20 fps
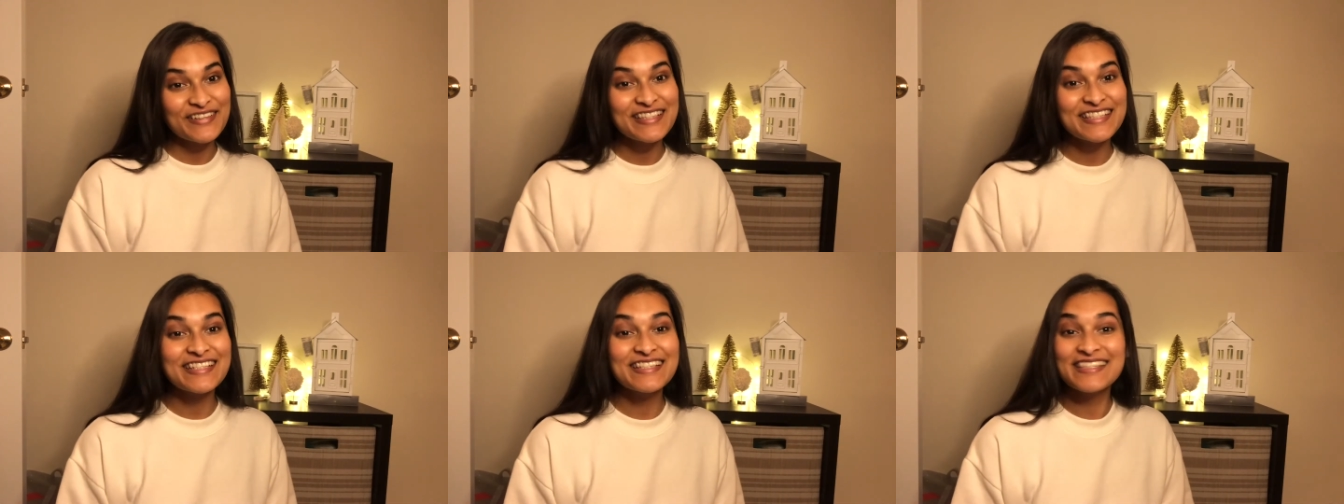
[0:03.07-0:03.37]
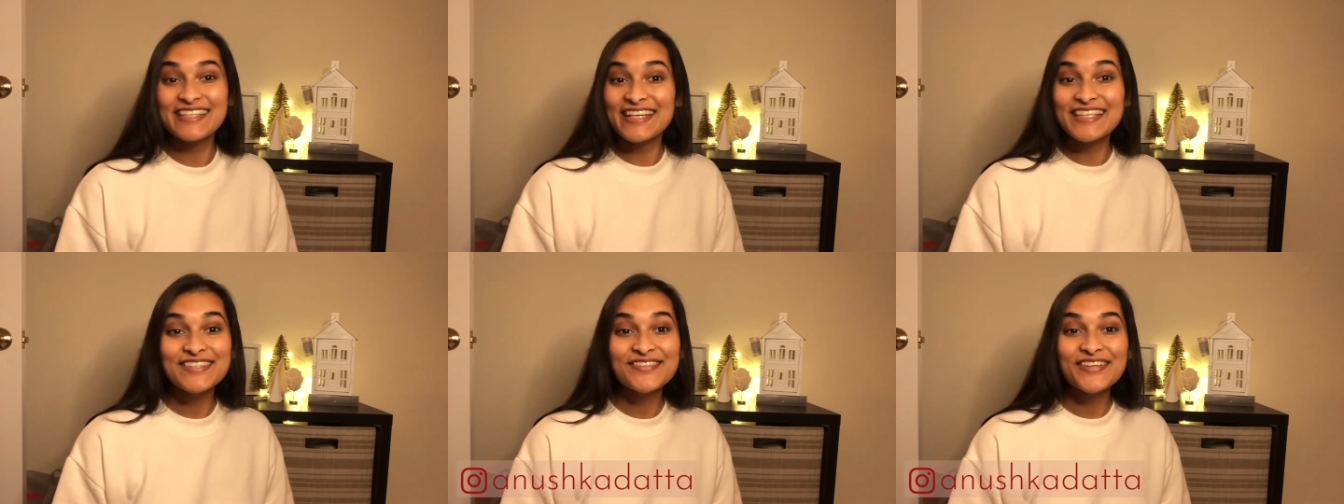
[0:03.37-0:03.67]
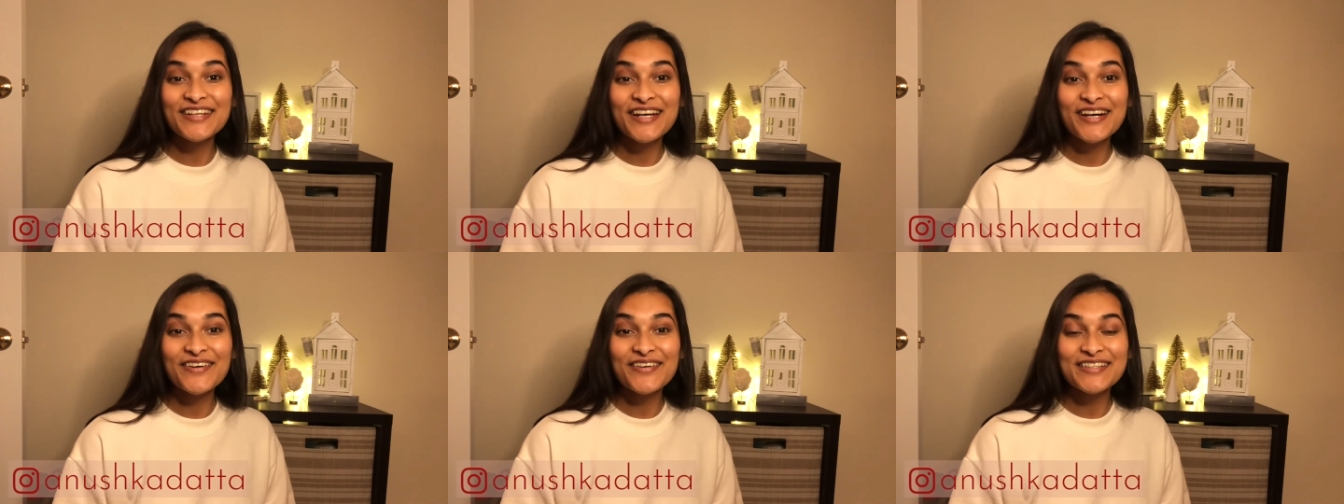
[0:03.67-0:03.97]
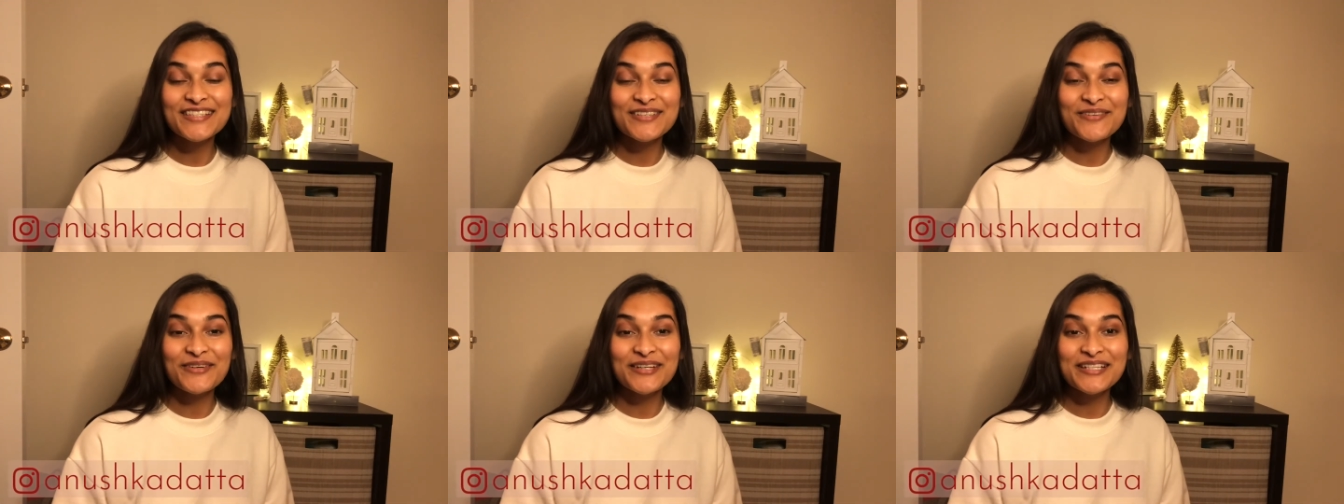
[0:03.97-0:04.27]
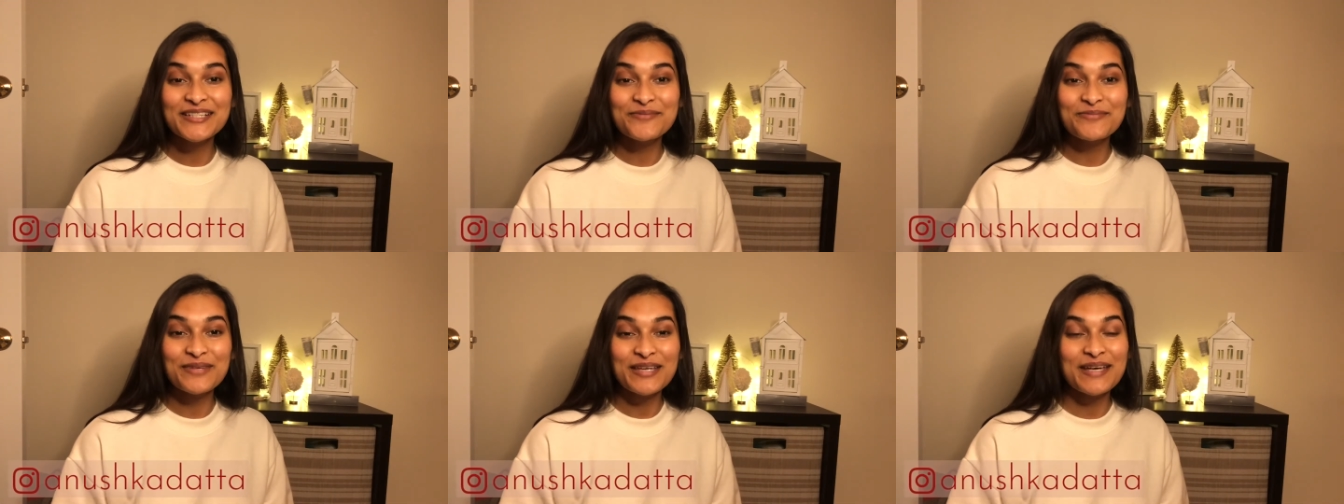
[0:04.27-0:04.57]
Today's video is going
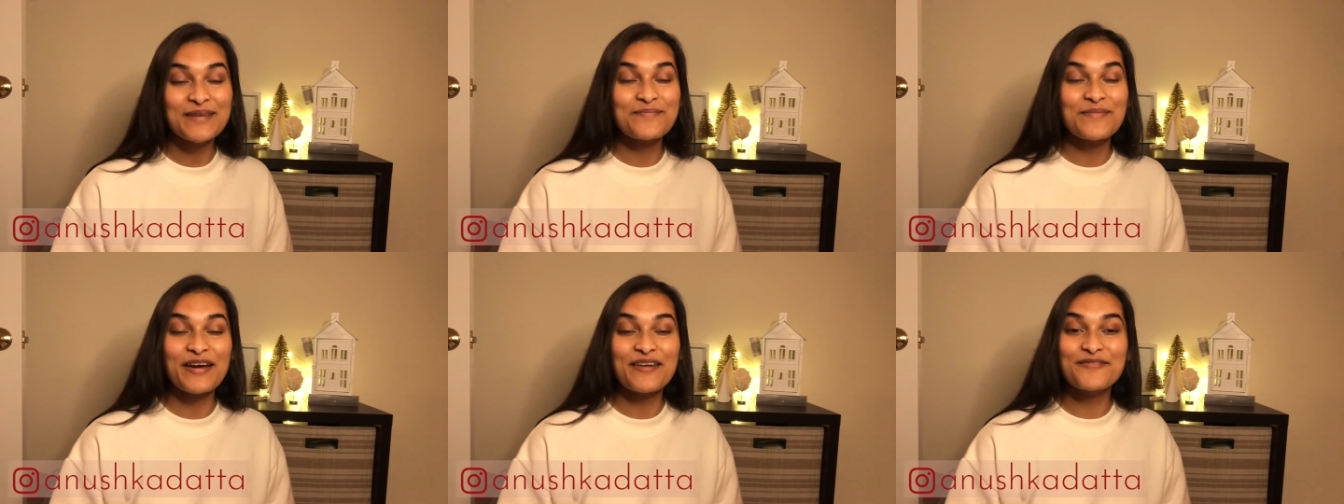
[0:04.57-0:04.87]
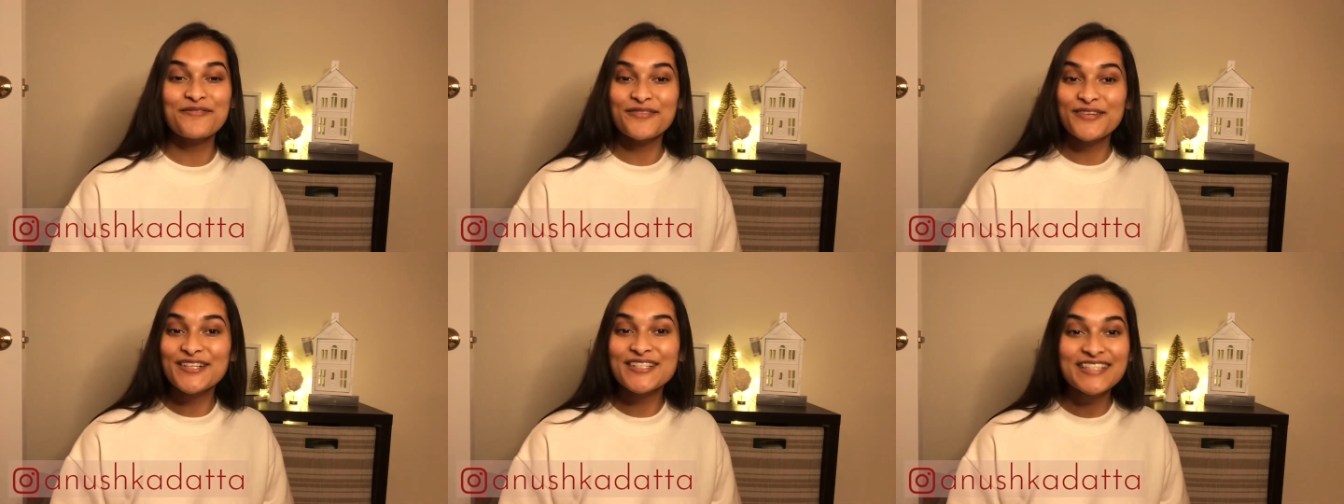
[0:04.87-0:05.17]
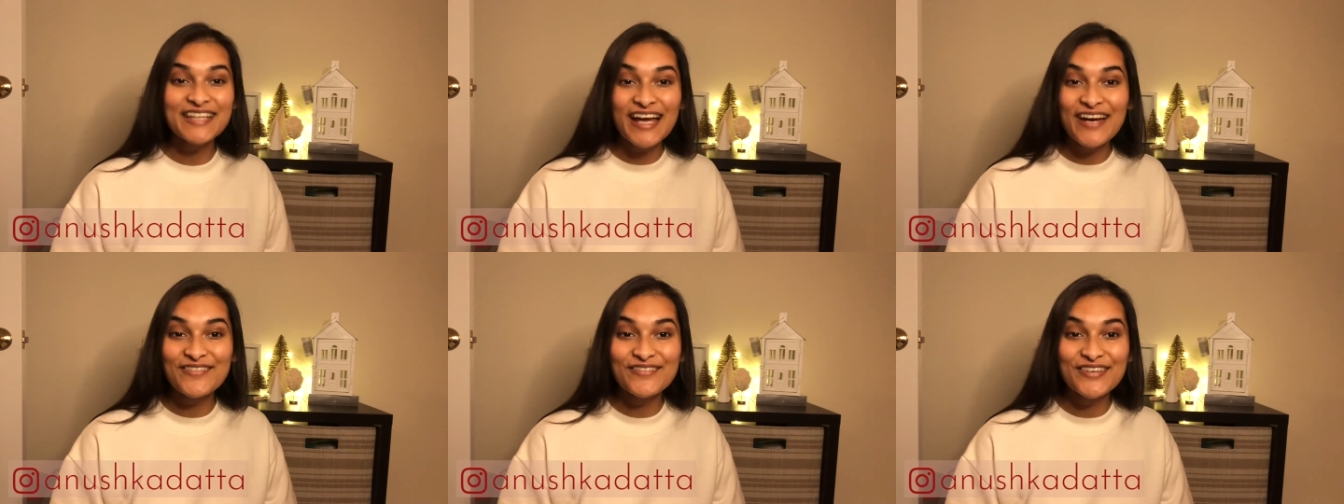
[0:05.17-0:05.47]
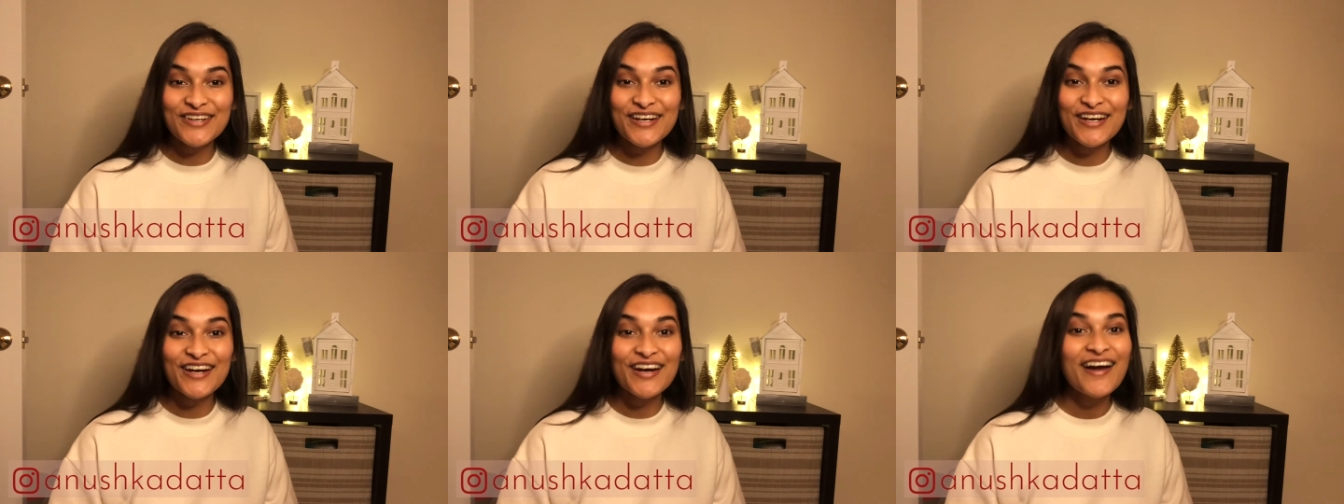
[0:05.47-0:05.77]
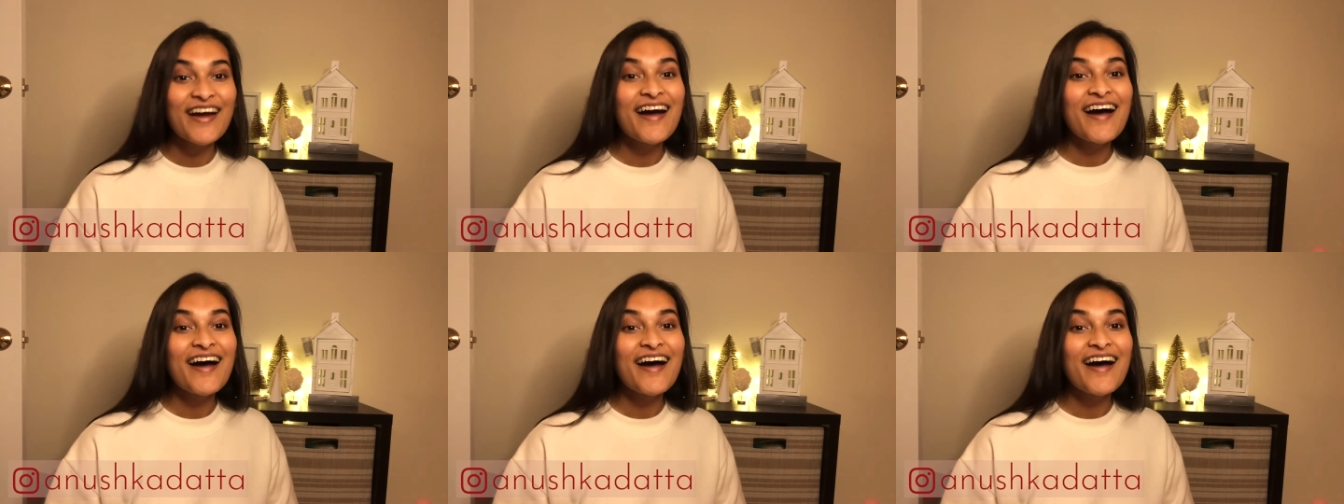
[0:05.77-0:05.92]
to be my first ever